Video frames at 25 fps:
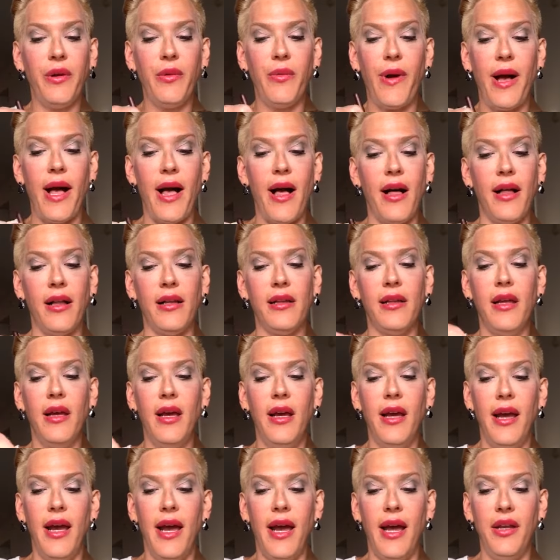well,
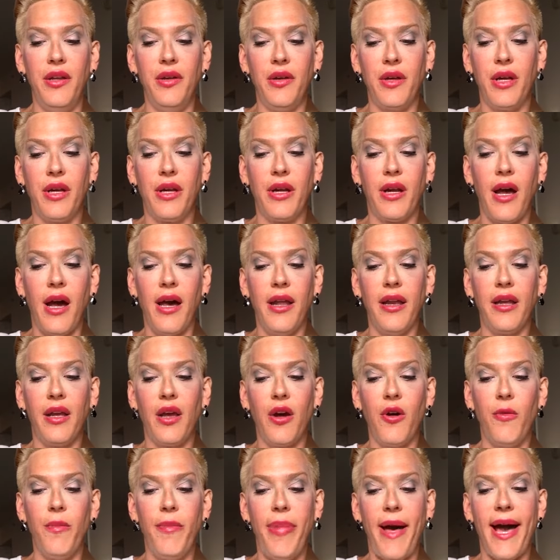and you can kind of
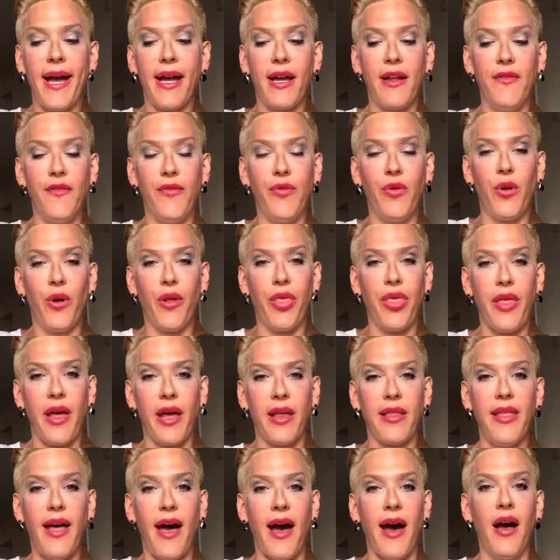go back and forth
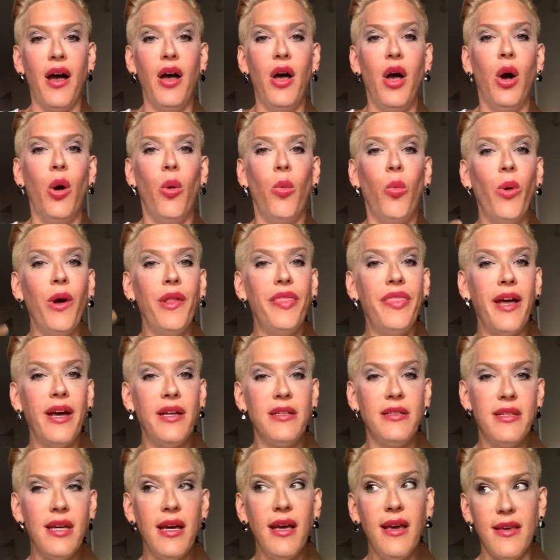like that. What
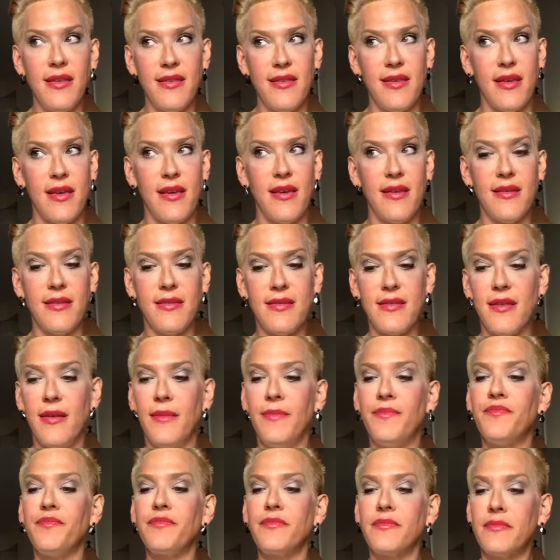that does is
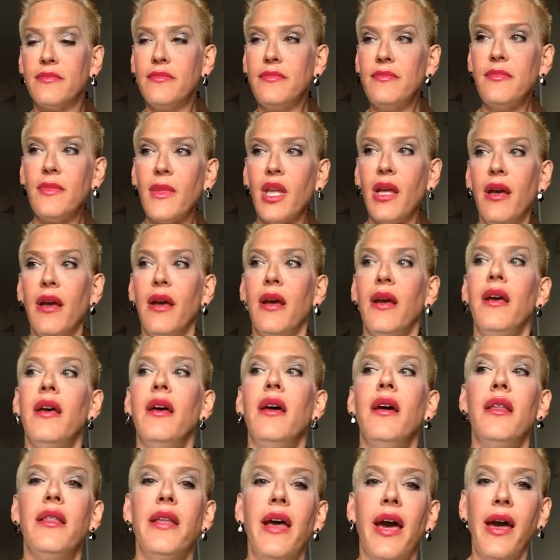
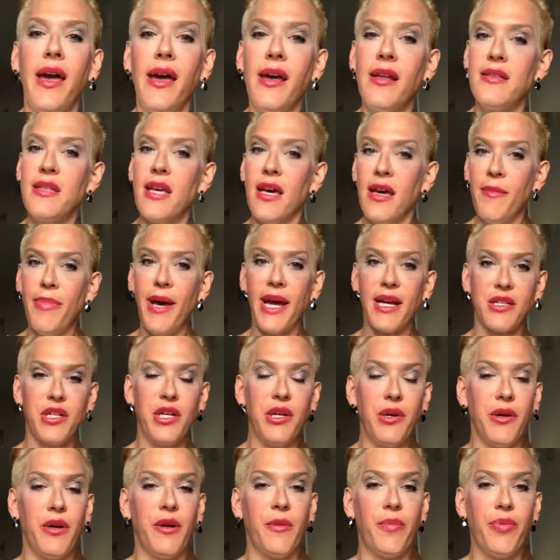the
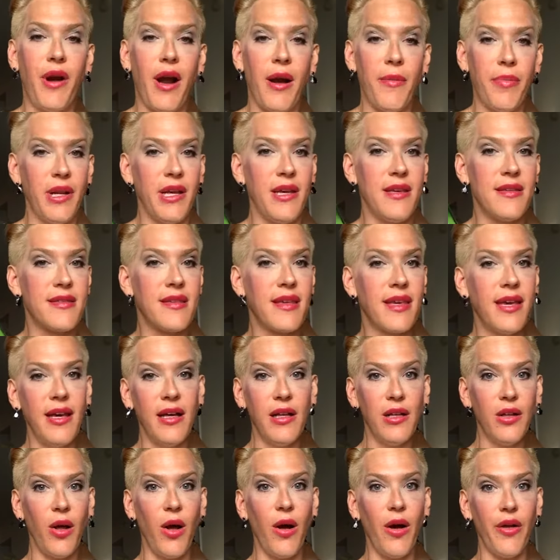antibacterial properties
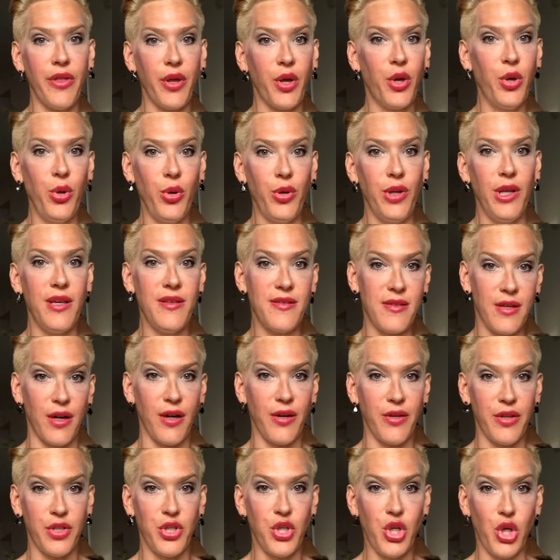kill all the cooties and
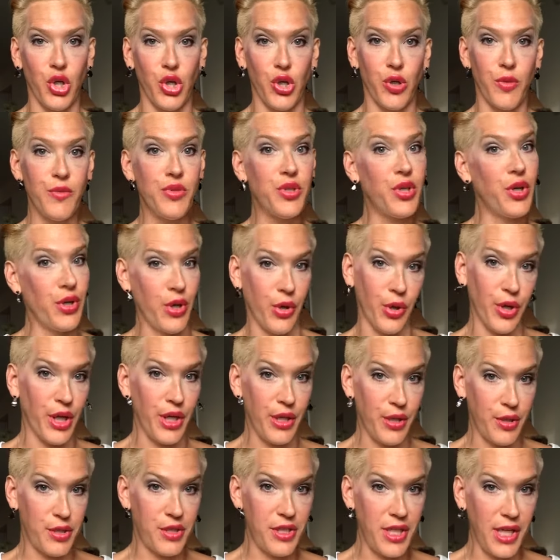all the germs so you don't get
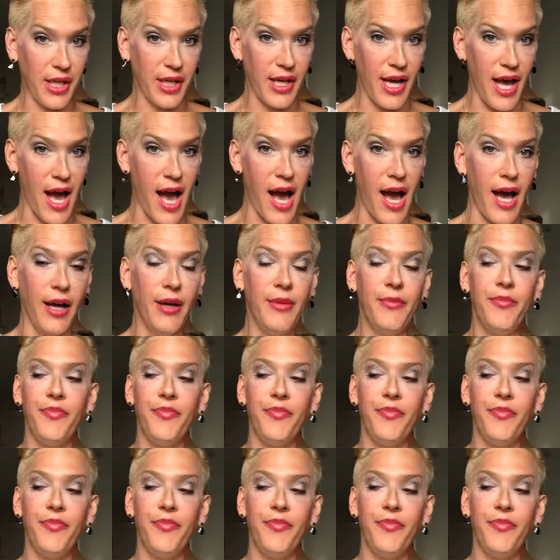your stink eye.